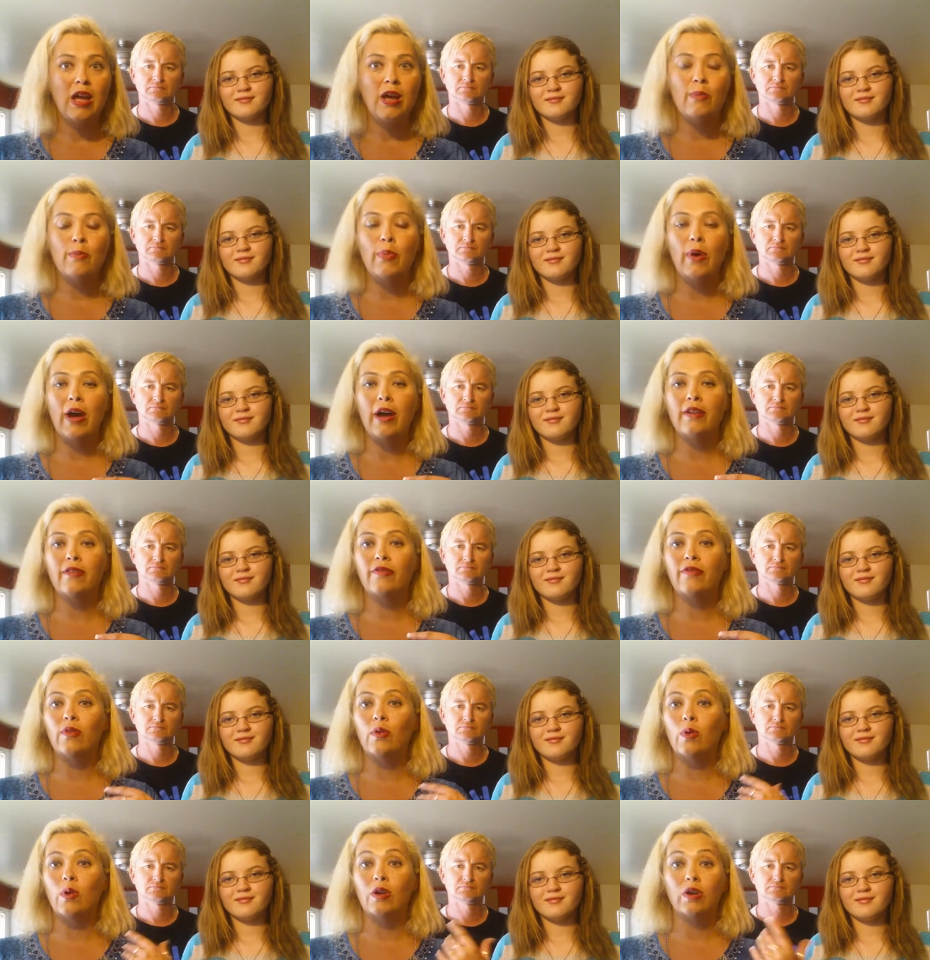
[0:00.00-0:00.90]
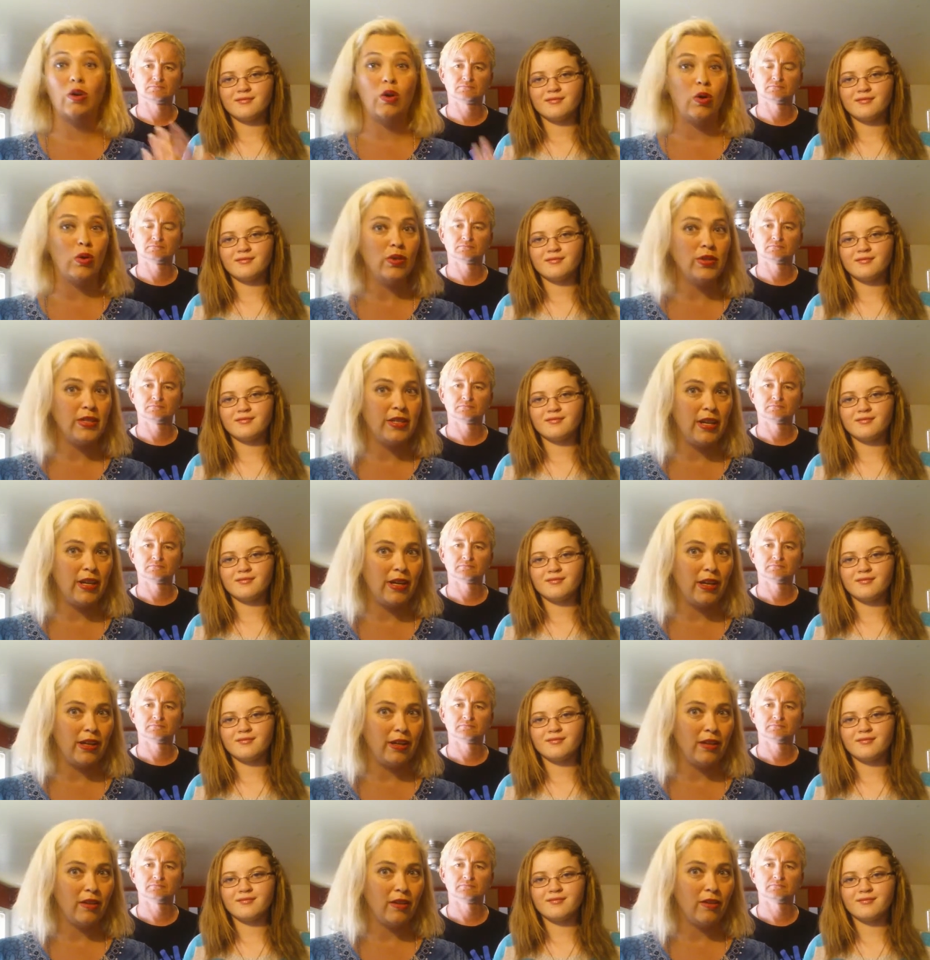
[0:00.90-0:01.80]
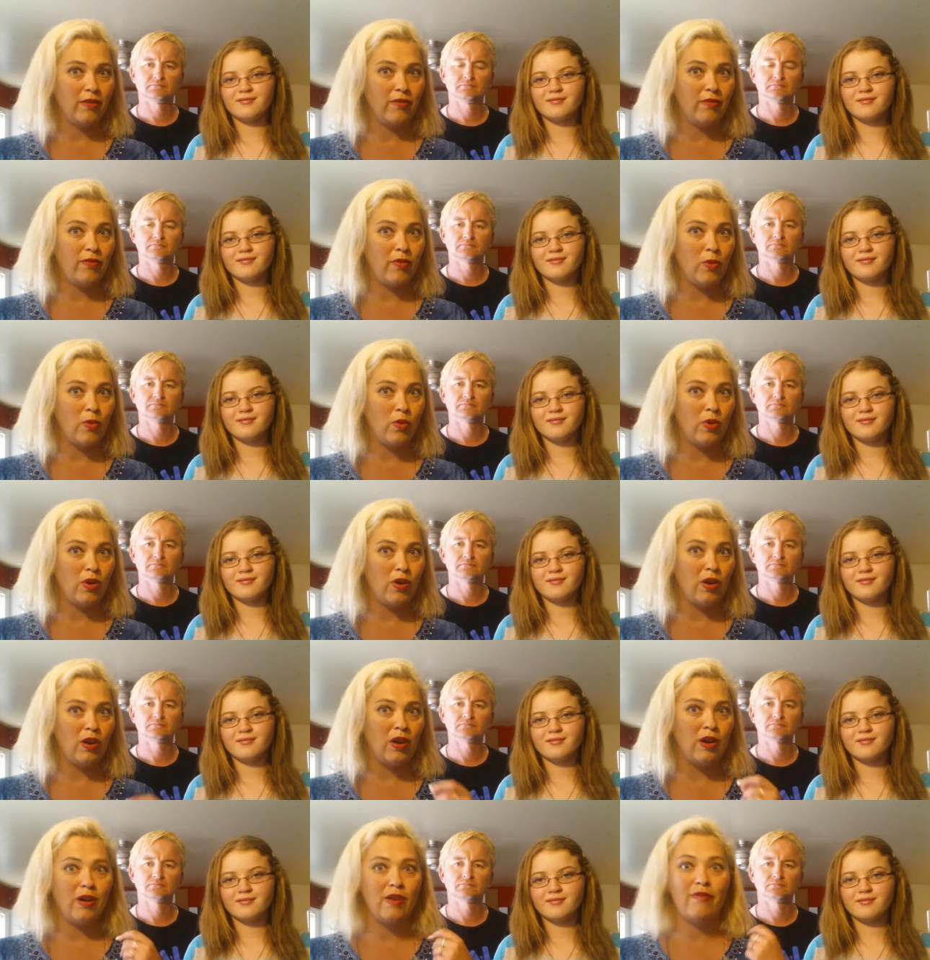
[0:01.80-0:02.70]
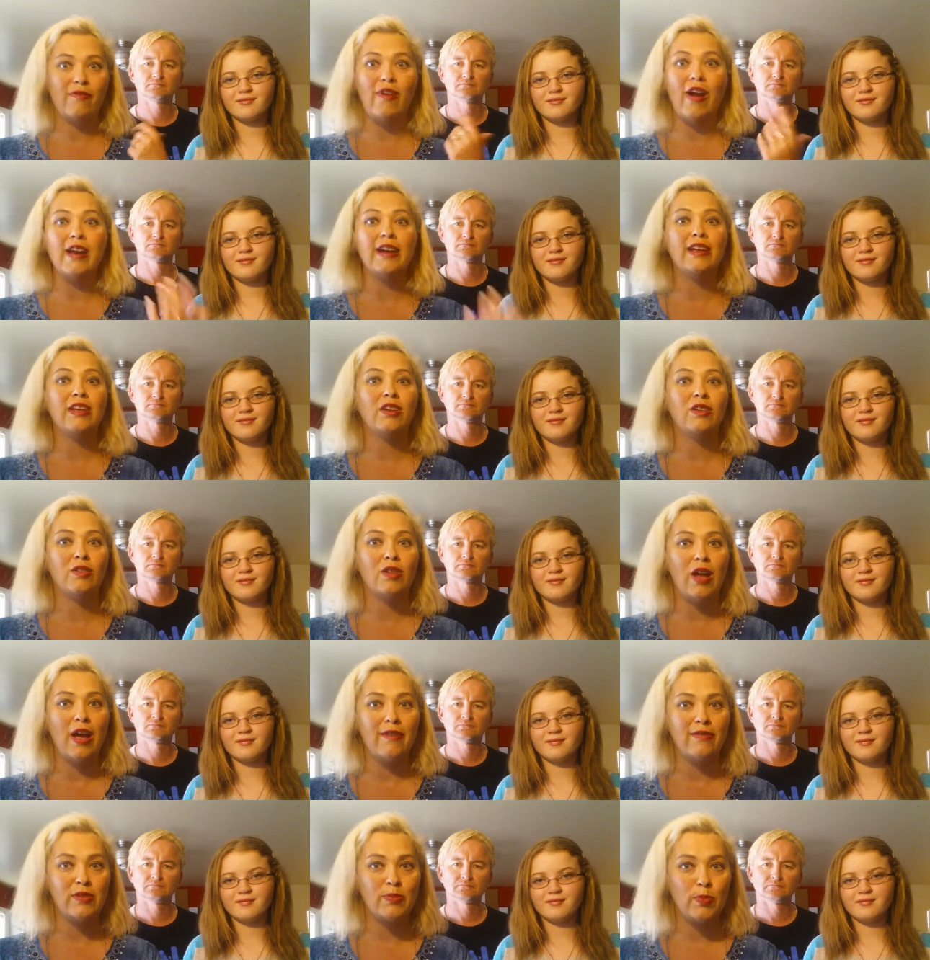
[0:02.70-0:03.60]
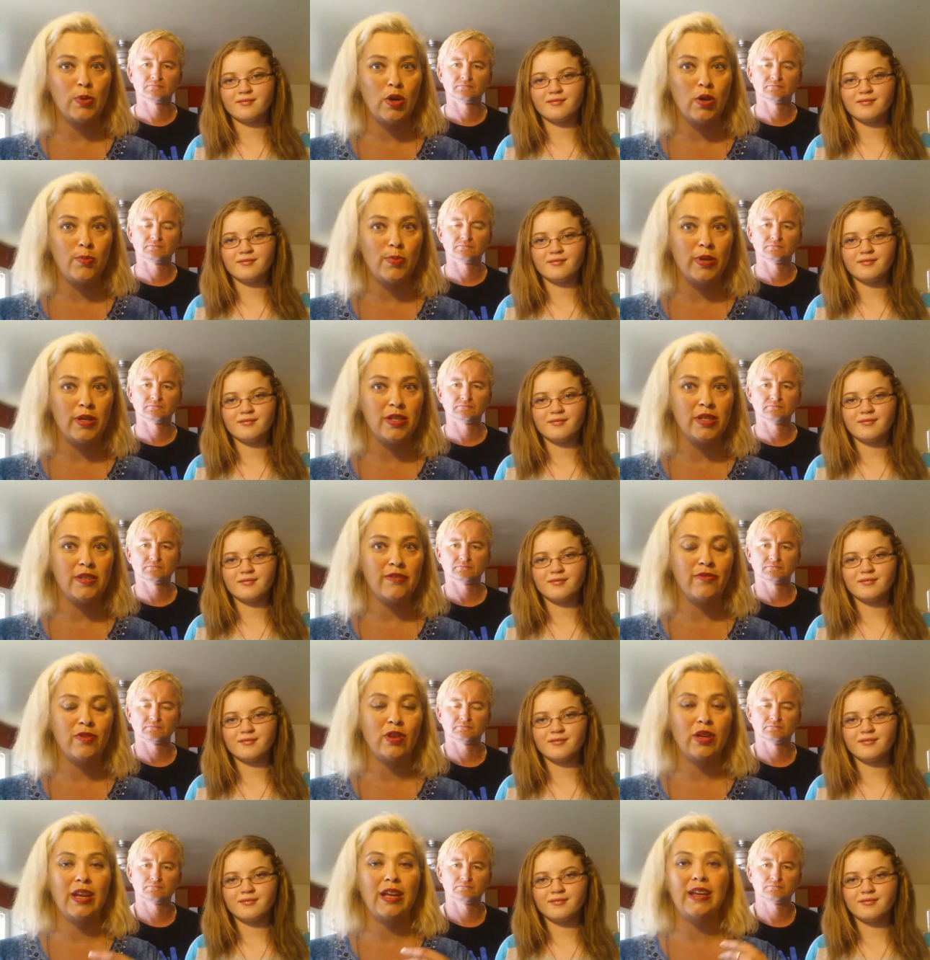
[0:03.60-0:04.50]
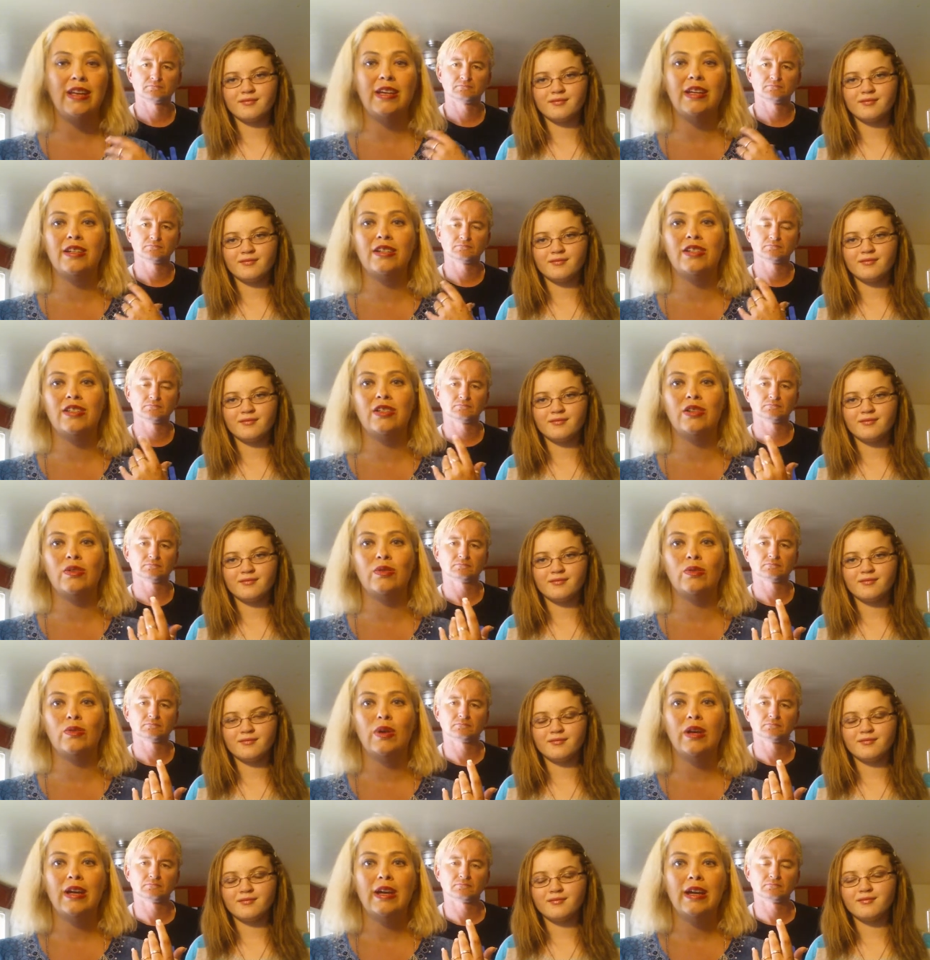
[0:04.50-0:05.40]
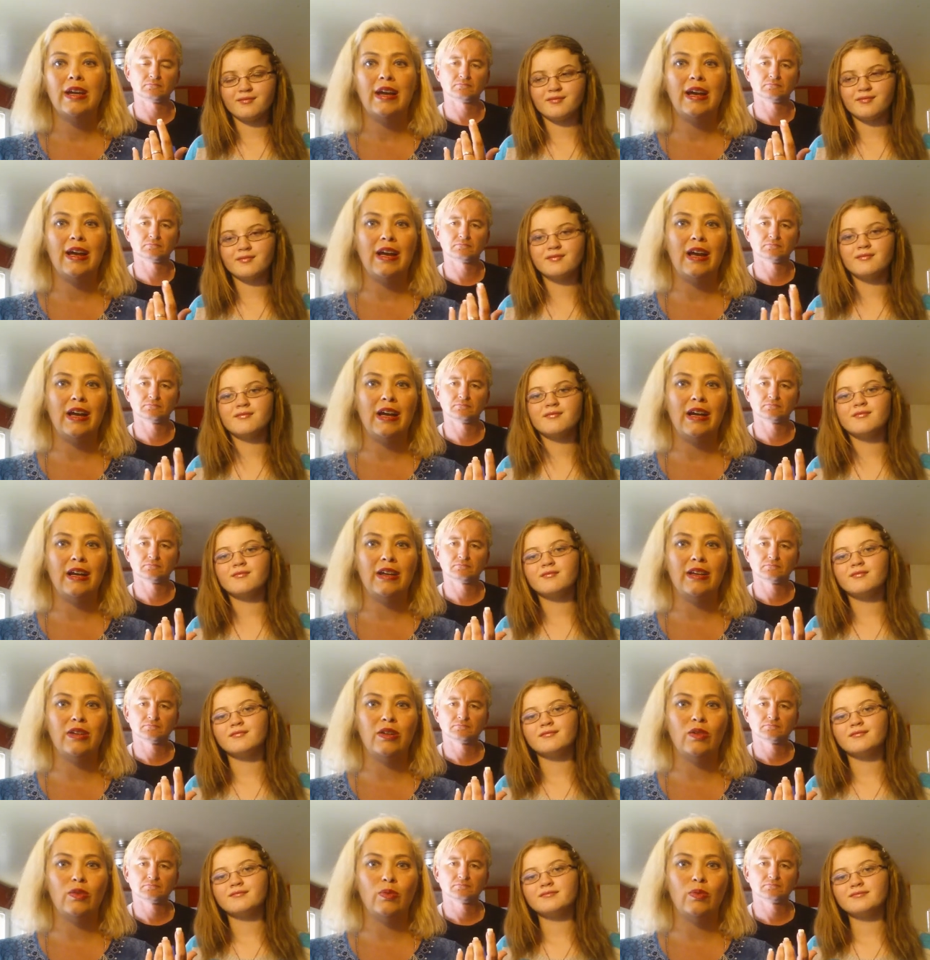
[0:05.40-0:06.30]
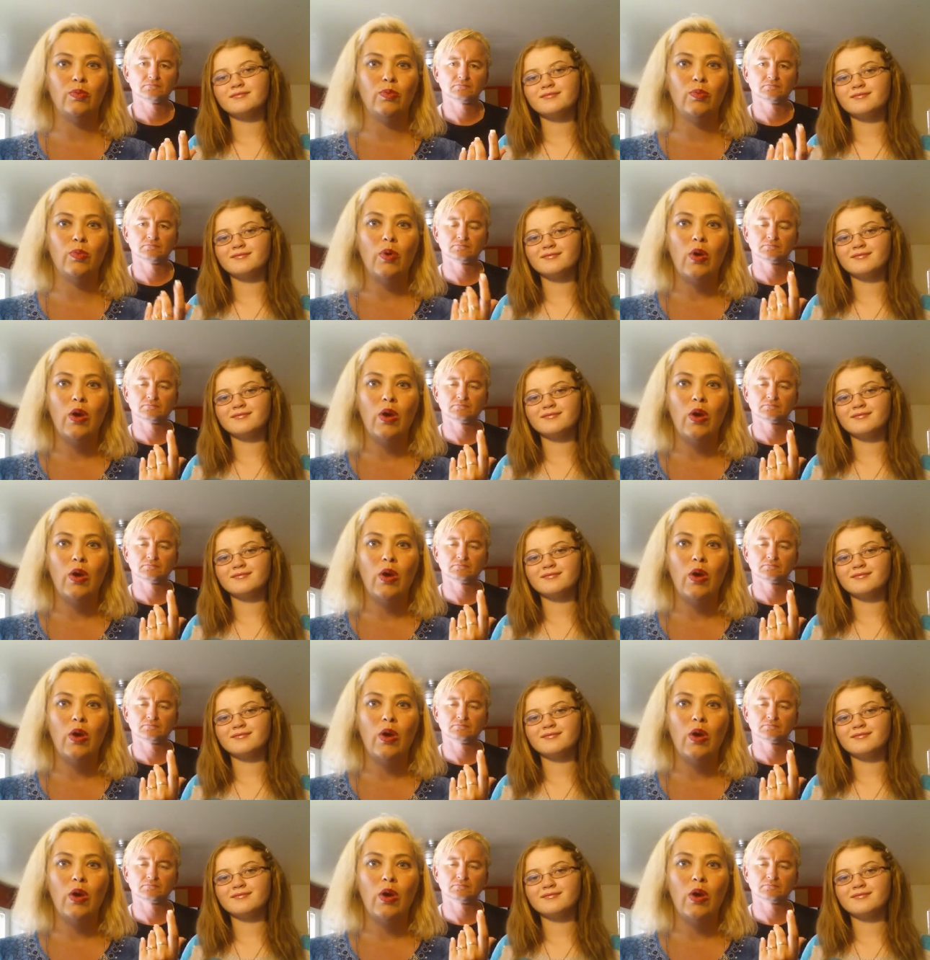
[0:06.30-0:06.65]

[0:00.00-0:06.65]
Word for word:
Speaker 1: but for goal setting, for finding your life's purpose, for getting into, uh, you know,